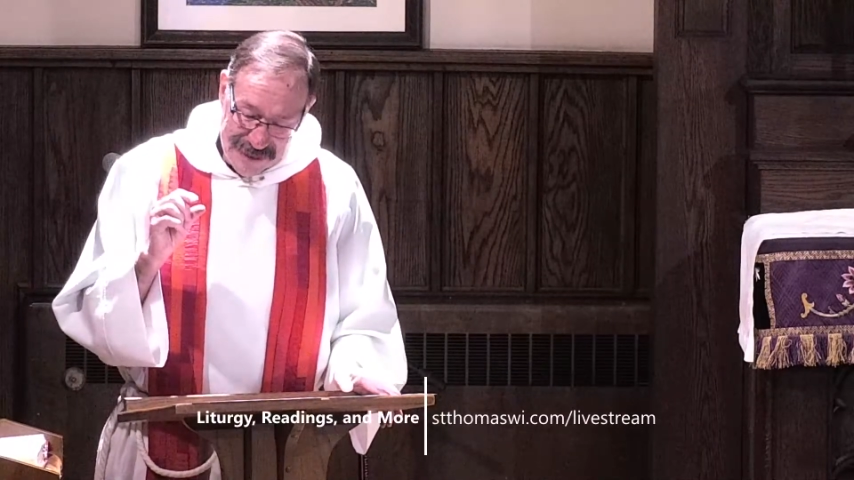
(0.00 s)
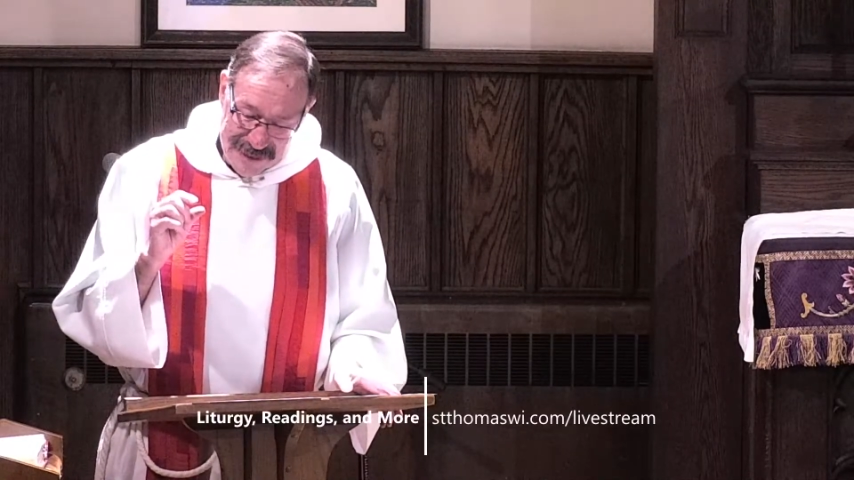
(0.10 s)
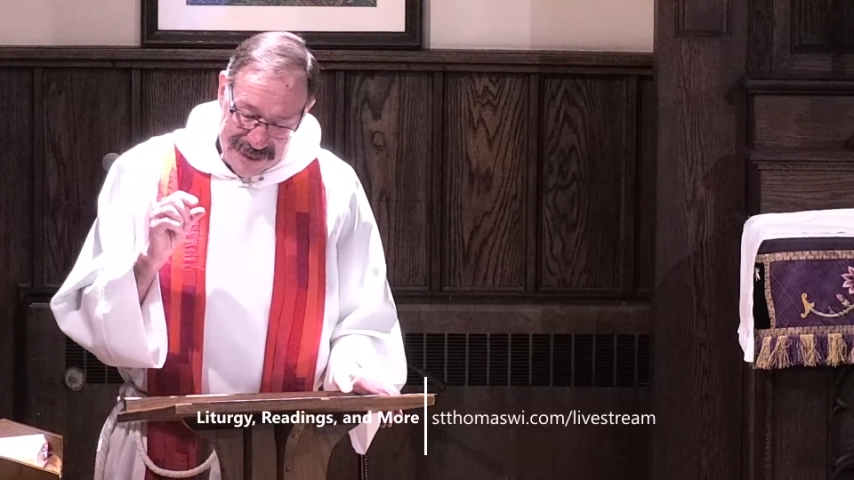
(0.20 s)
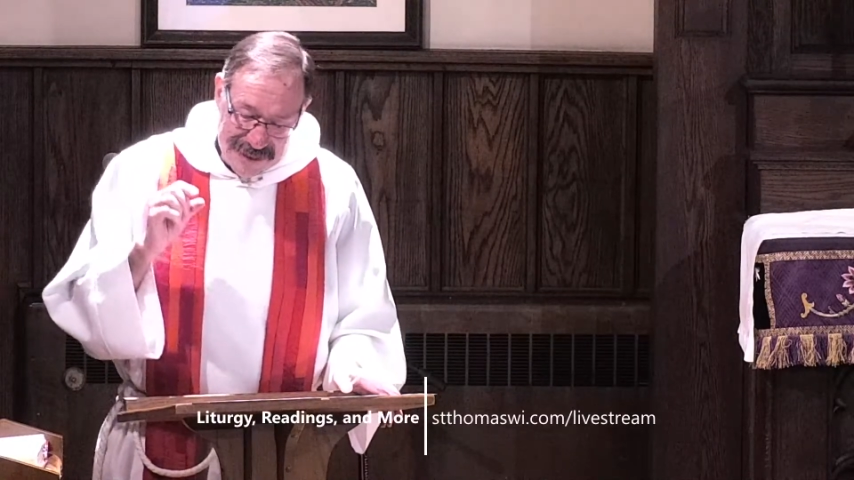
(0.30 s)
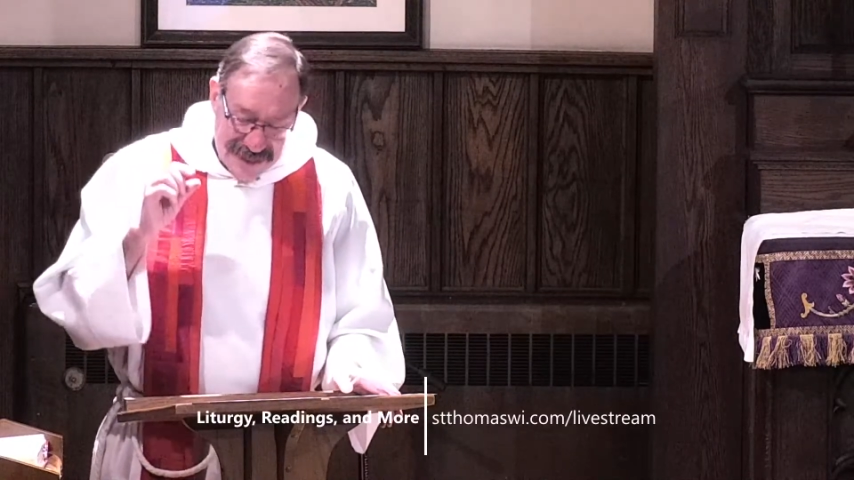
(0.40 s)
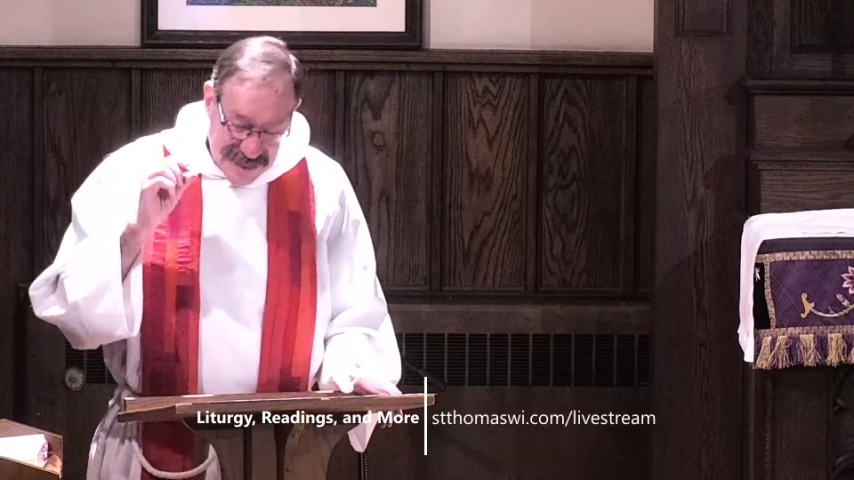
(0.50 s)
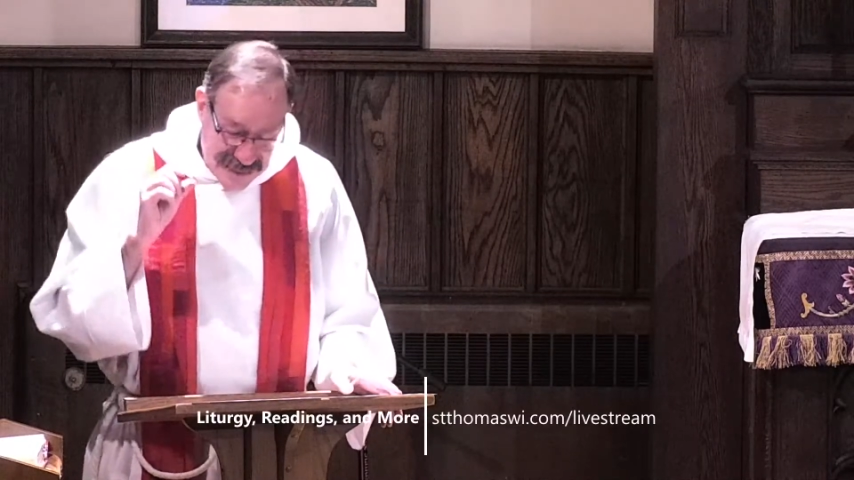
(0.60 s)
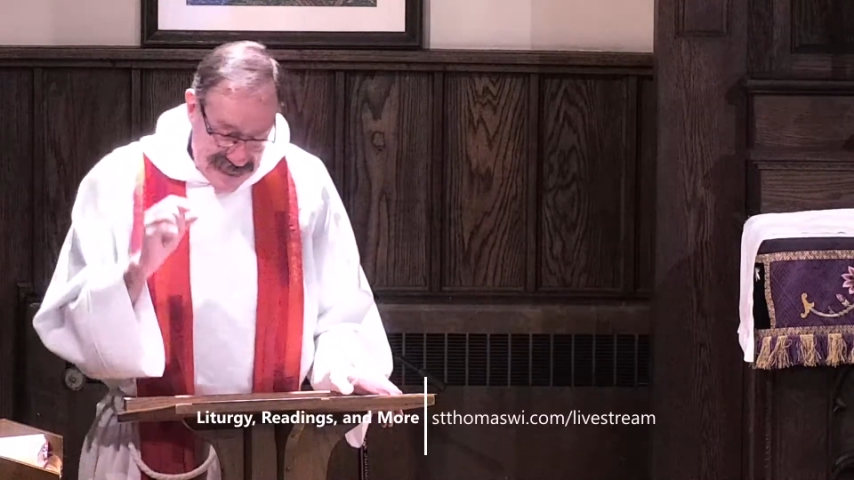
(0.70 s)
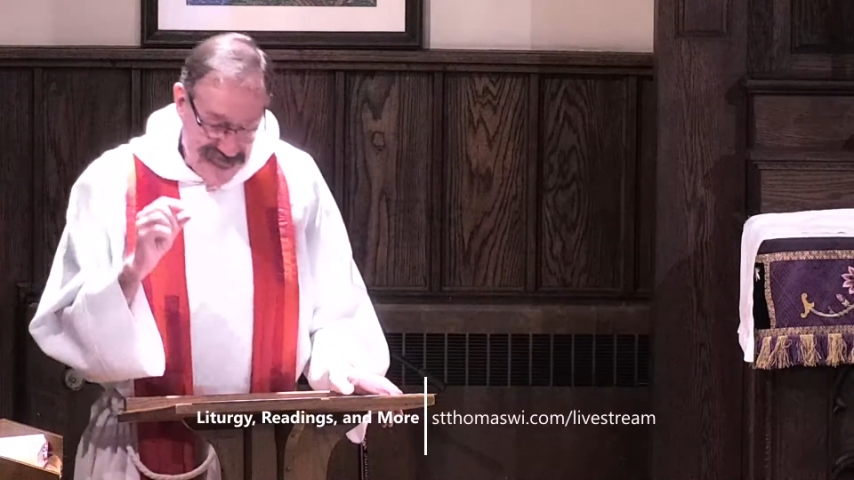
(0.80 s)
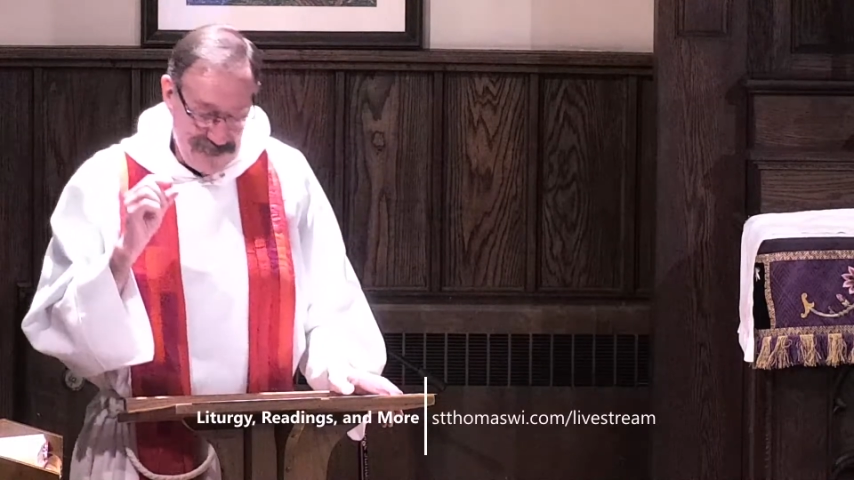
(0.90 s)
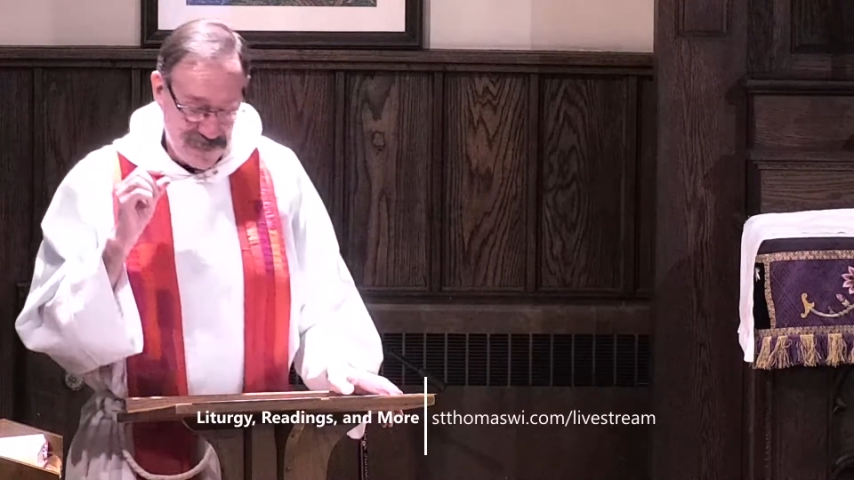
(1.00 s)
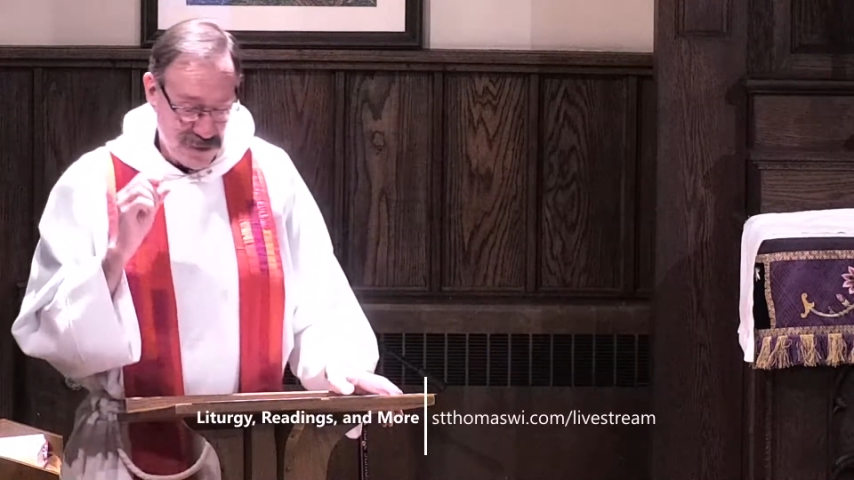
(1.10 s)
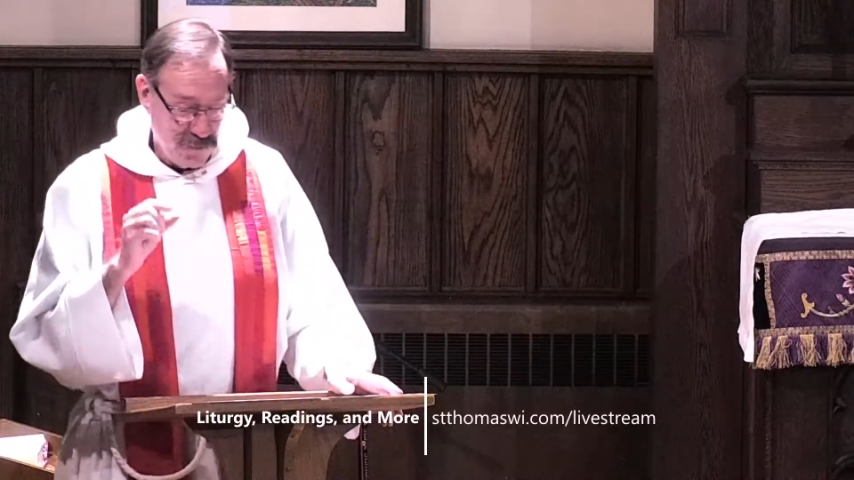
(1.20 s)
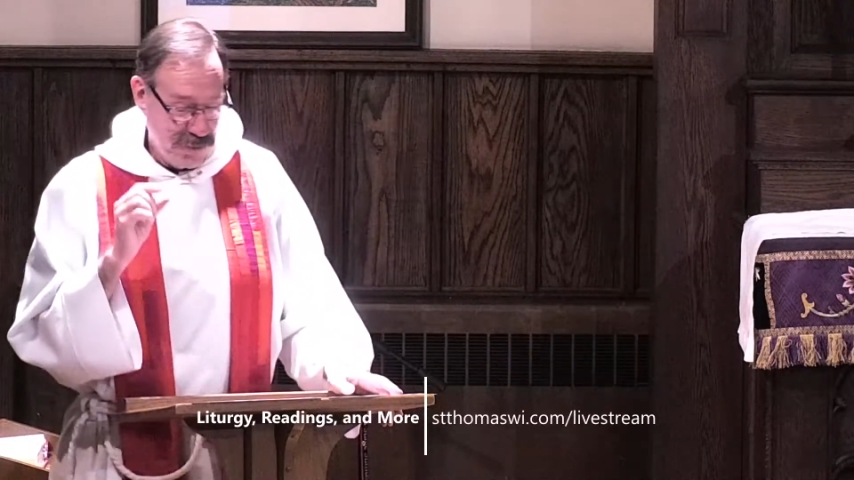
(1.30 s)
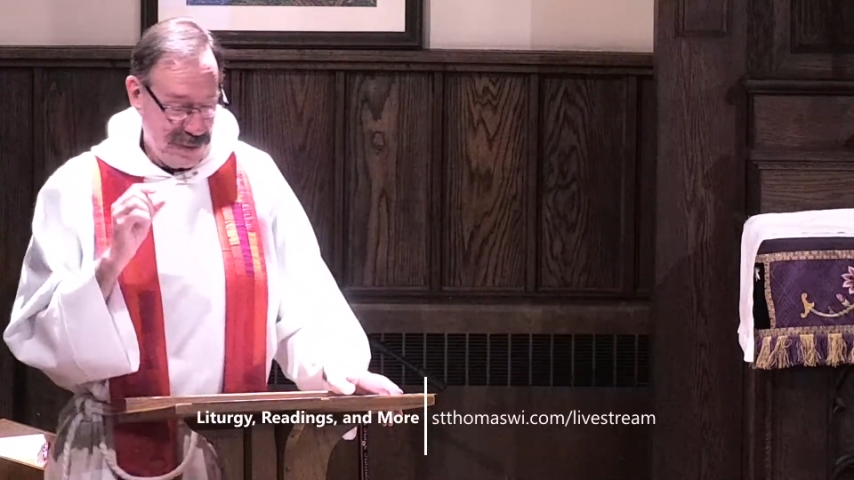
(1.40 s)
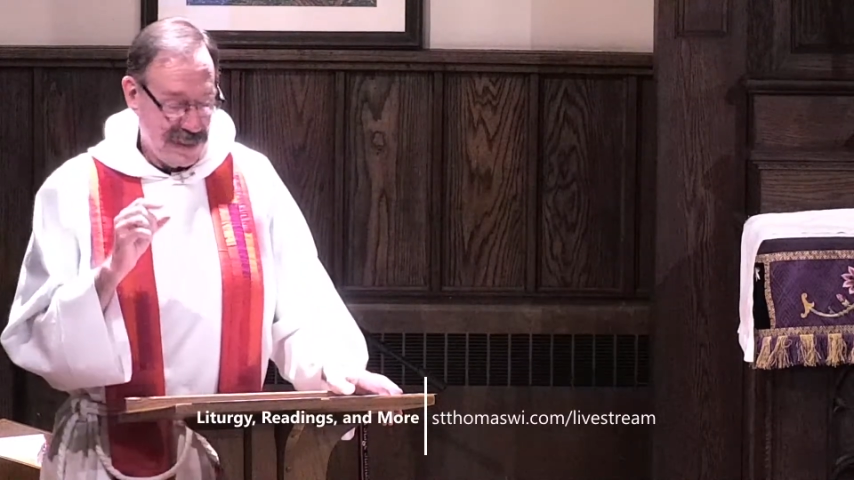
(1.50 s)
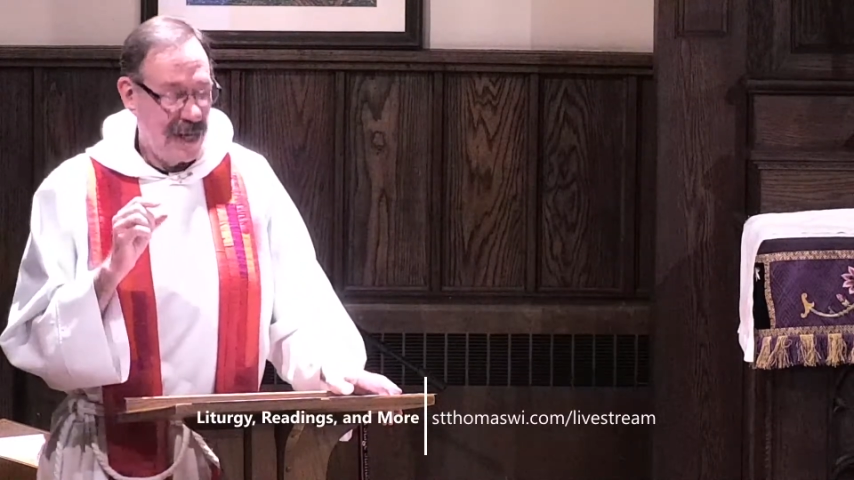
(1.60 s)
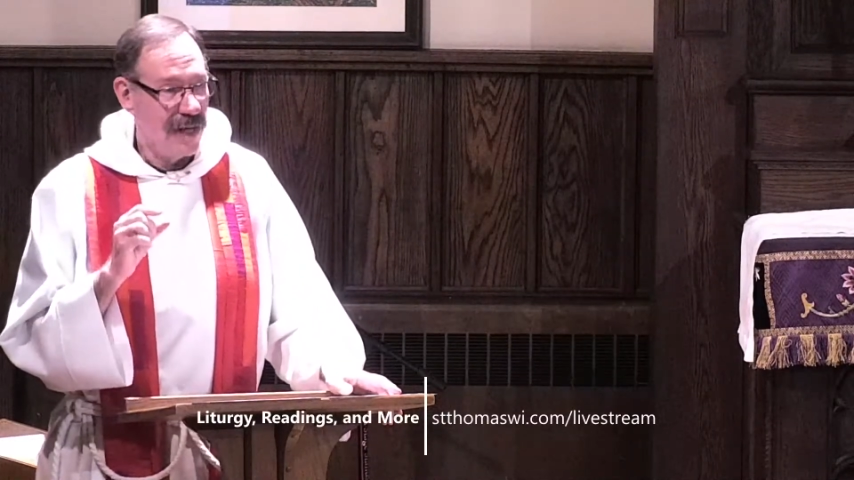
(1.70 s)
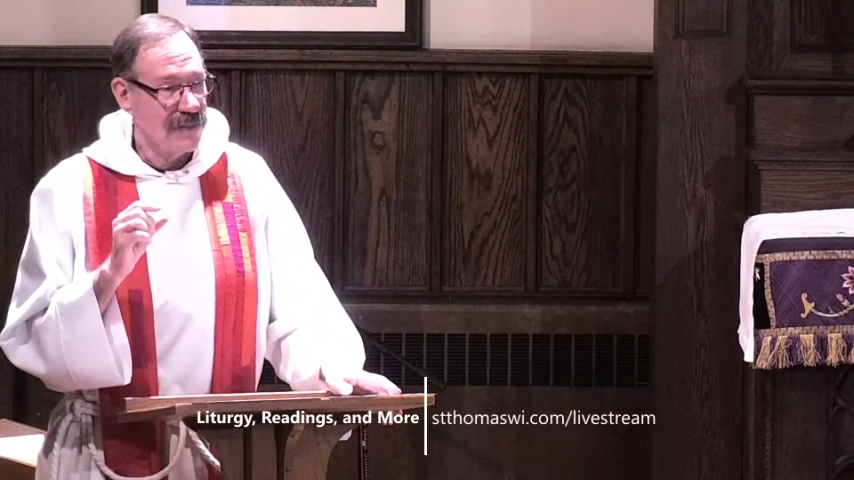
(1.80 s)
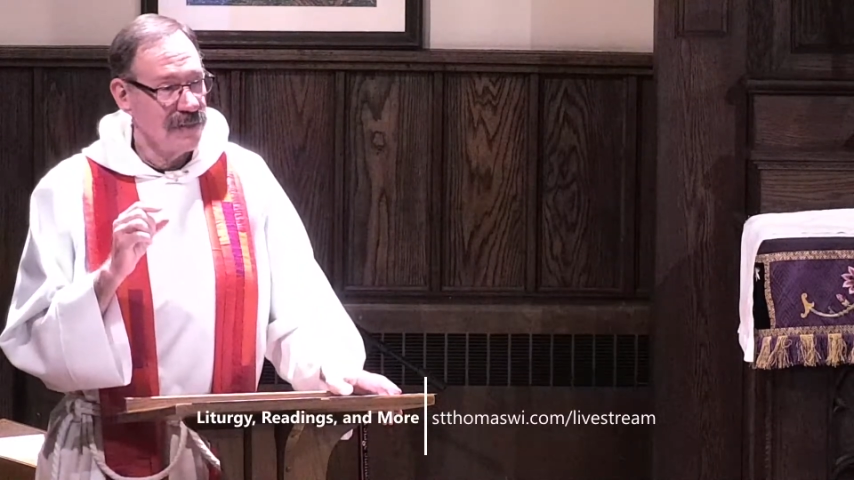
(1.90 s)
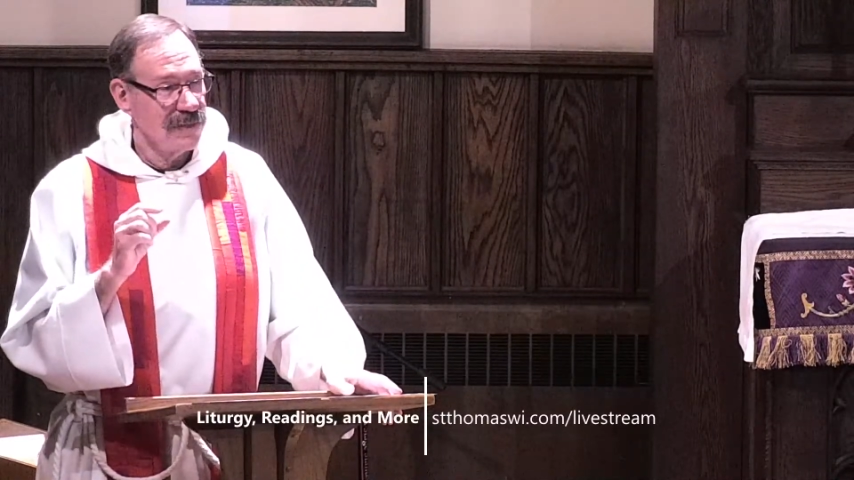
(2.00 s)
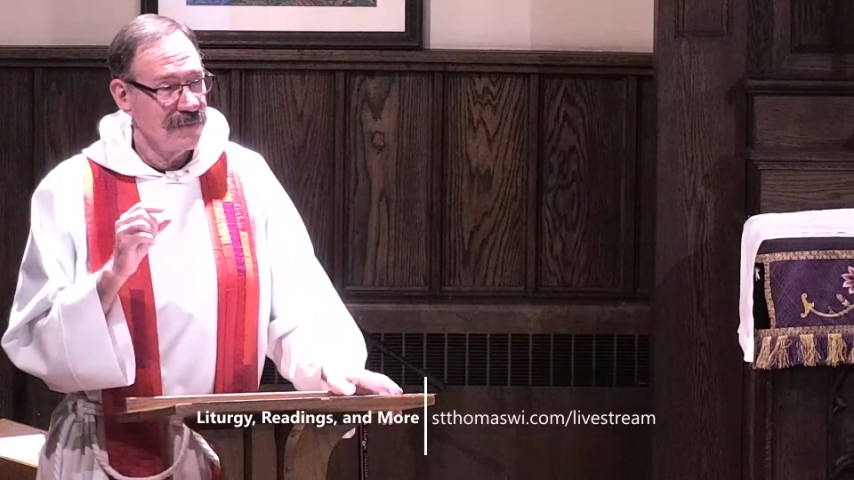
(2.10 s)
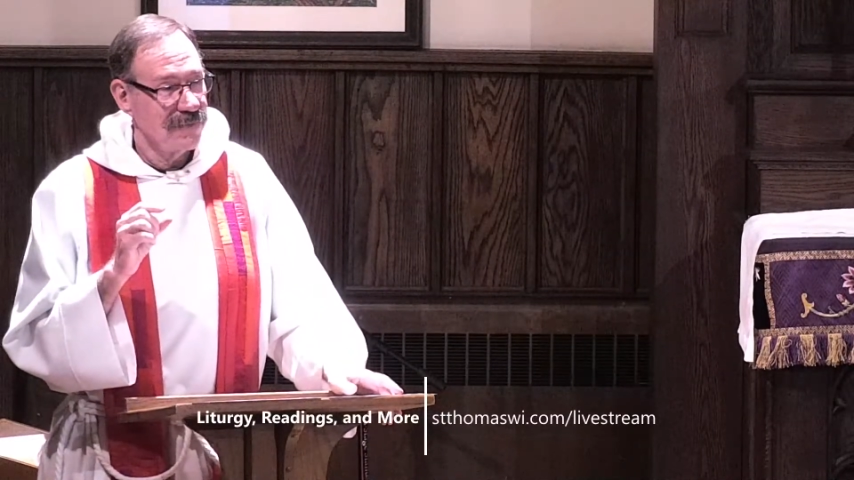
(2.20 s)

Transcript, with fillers: that seem so big to us